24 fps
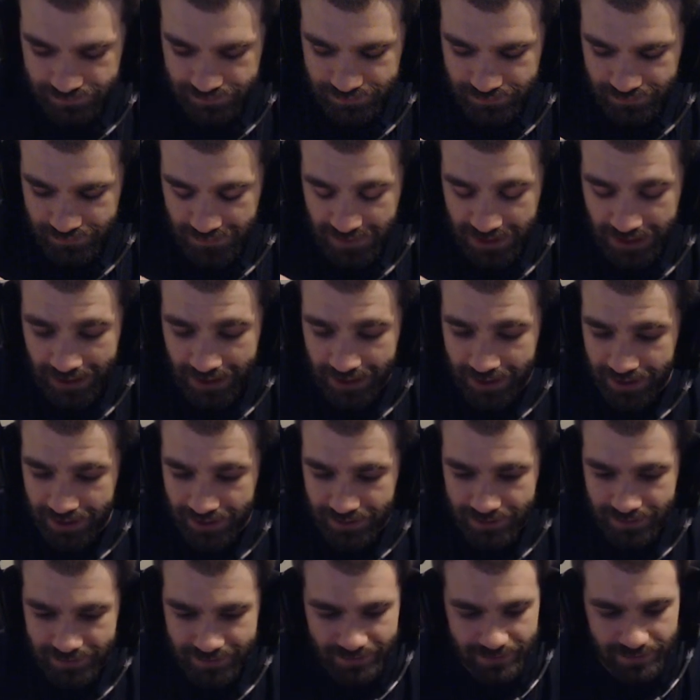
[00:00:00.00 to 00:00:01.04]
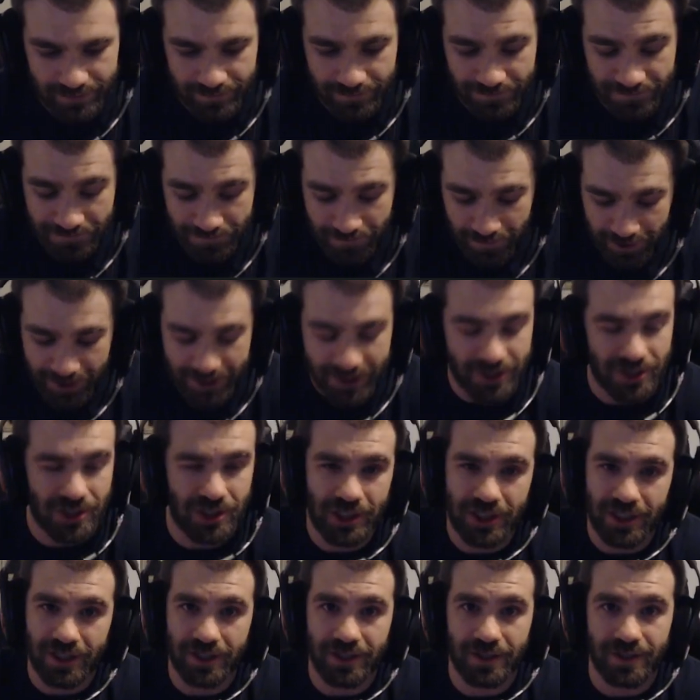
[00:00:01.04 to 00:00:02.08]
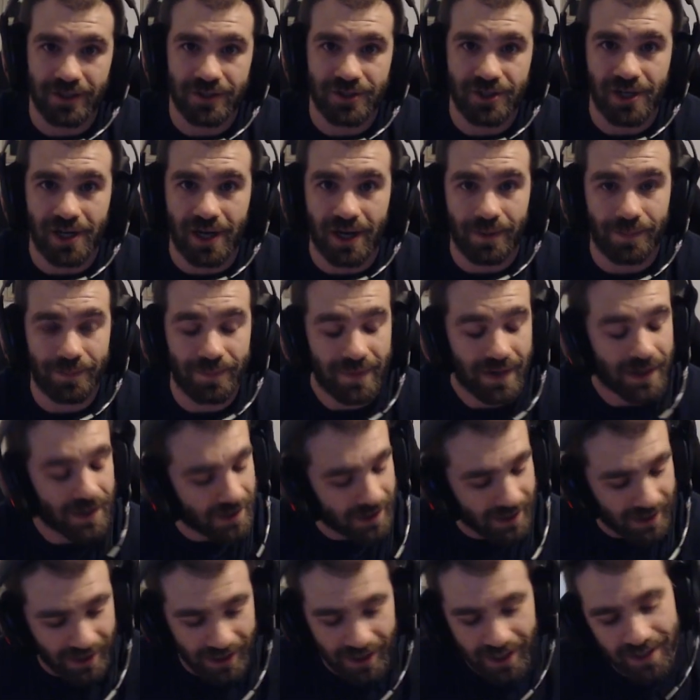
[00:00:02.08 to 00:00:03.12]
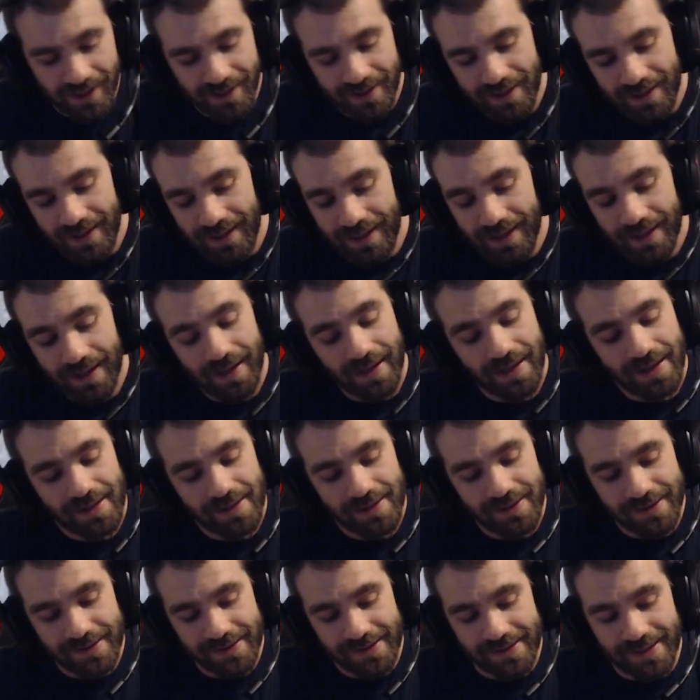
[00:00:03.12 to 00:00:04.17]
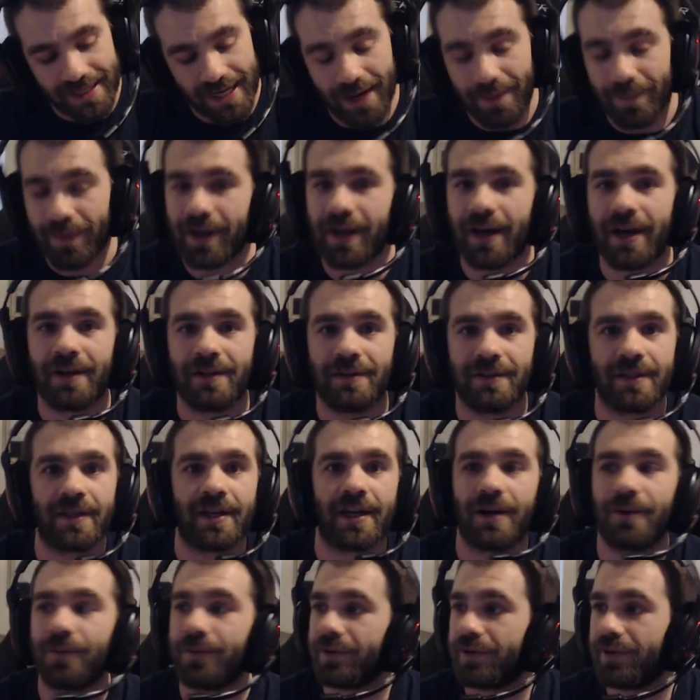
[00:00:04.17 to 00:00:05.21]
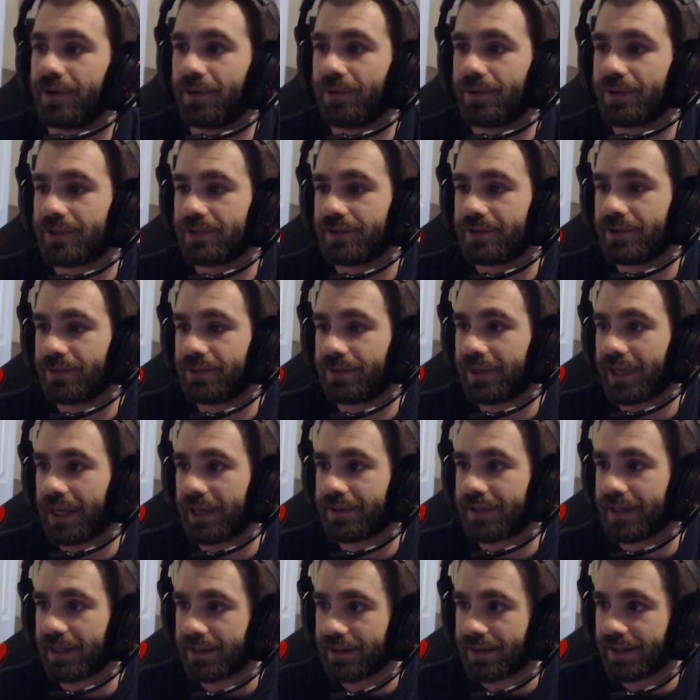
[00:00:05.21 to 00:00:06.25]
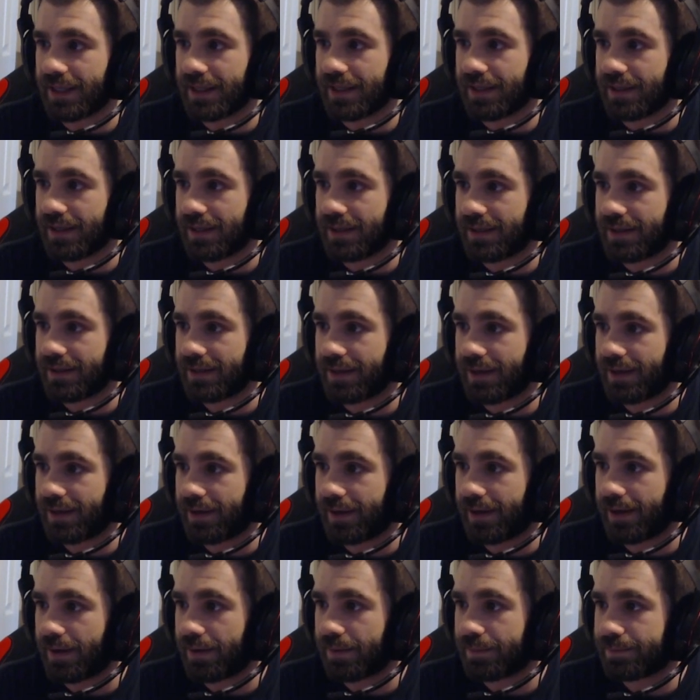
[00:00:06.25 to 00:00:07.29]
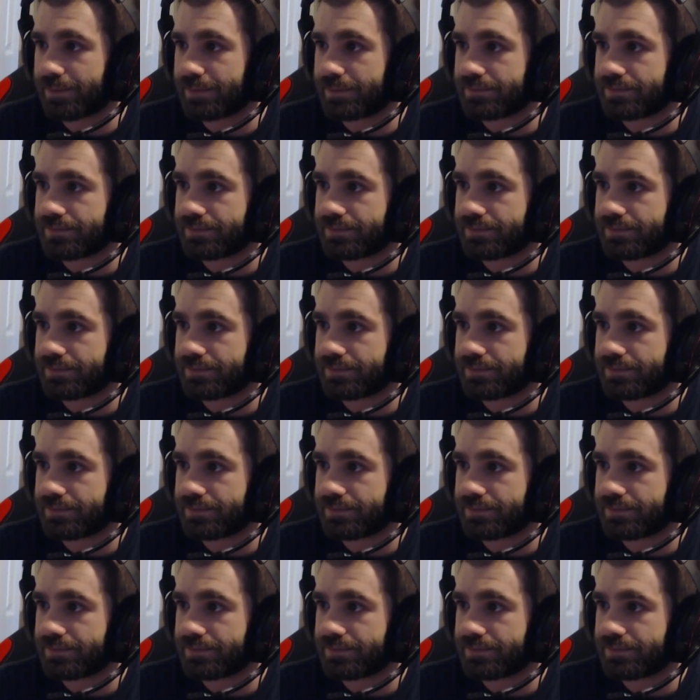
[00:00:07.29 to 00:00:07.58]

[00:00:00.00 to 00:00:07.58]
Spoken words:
yeah, fuck is she good at her job? God damn it! I don't think I would know what to do without that lady. Man,